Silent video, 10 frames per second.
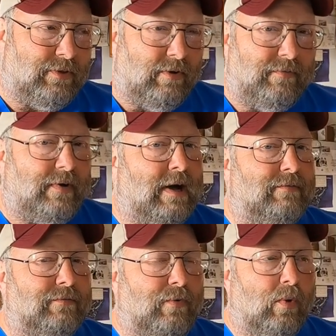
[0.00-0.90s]

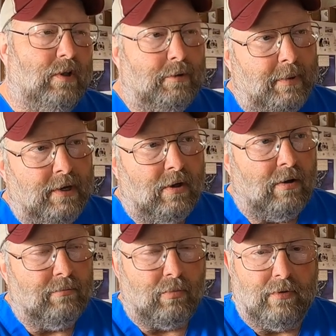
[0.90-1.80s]
35 and 40 depending
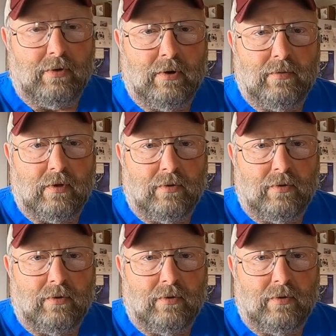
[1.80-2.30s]
on whether you're in,